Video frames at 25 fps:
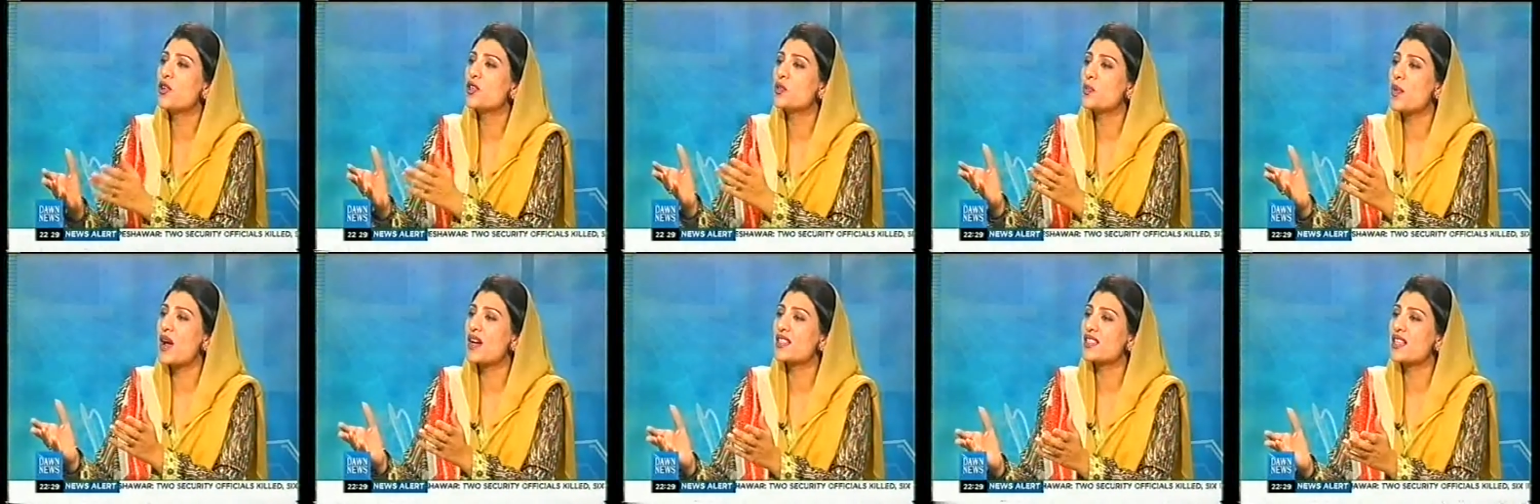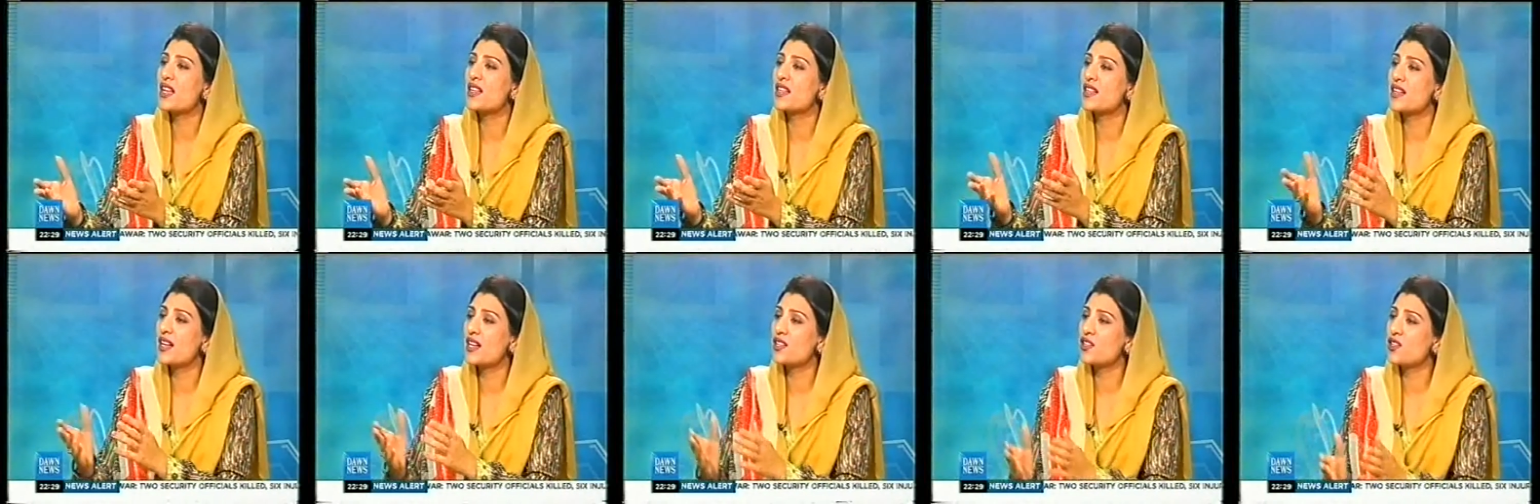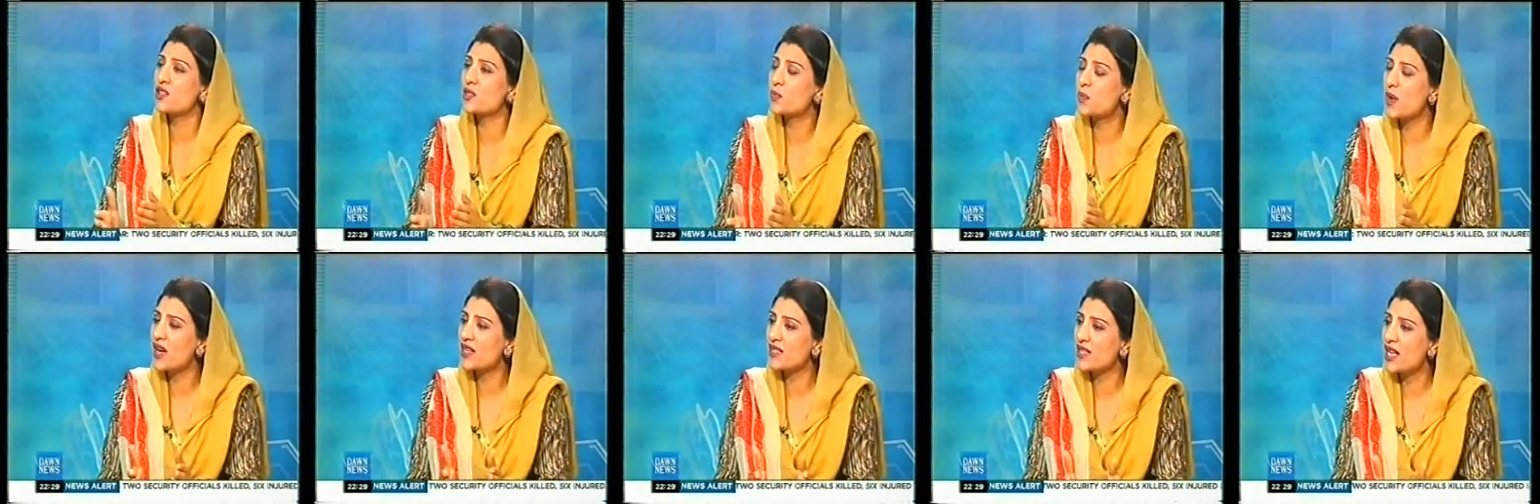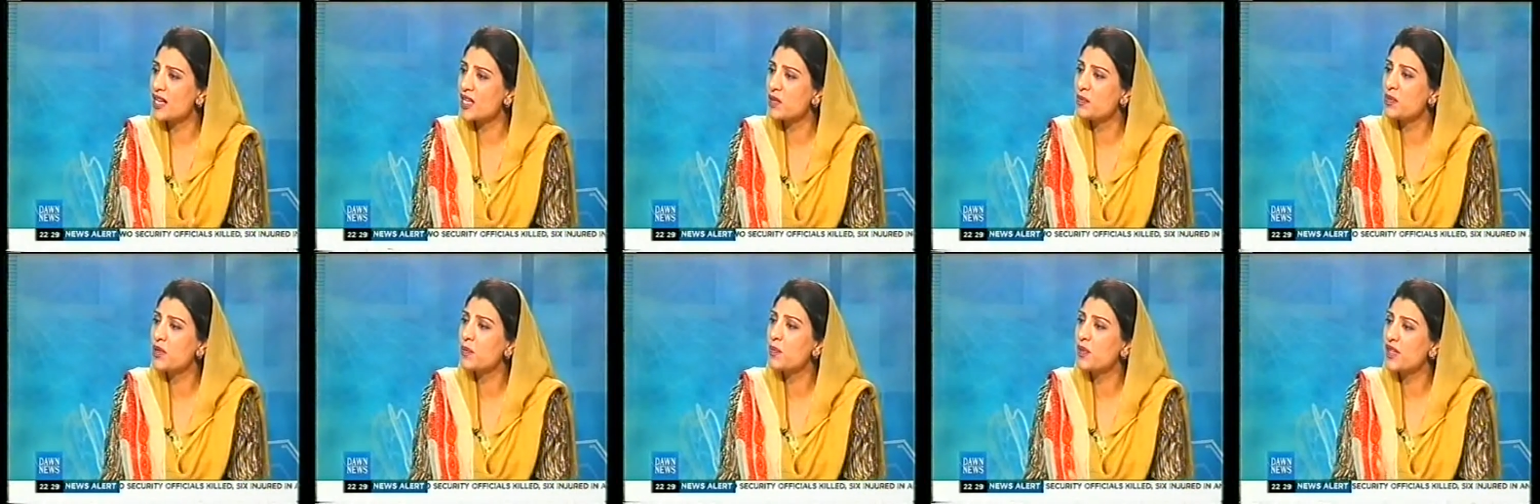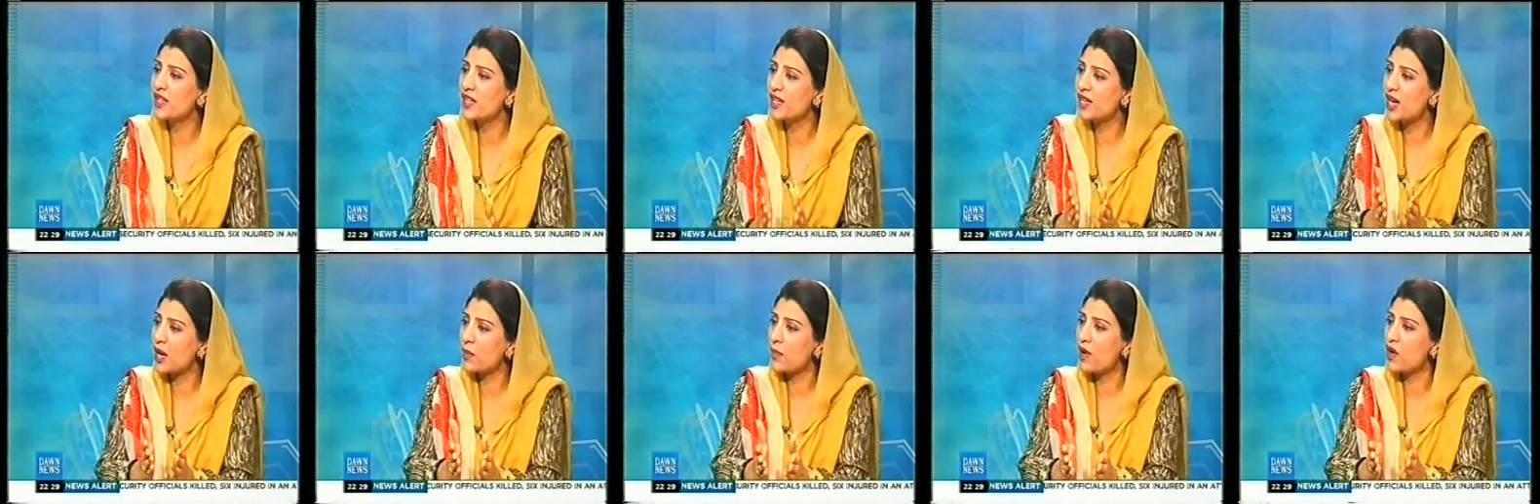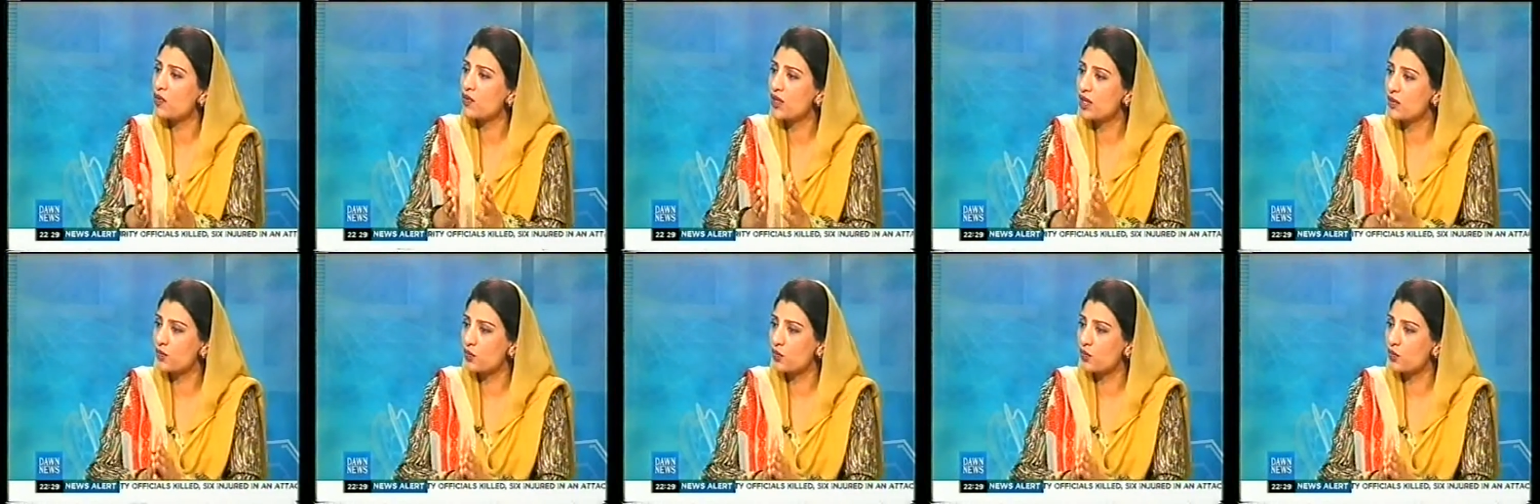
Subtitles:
Pakistan elections, Pakistani people, they come out and